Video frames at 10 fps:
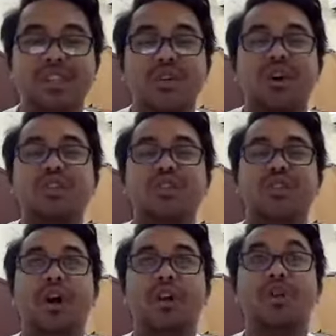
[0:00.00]
you
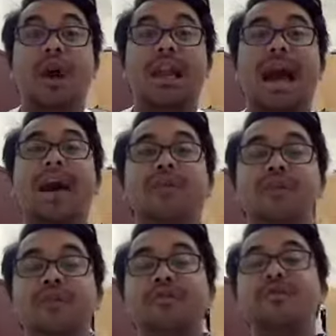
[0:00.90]
control, you allow your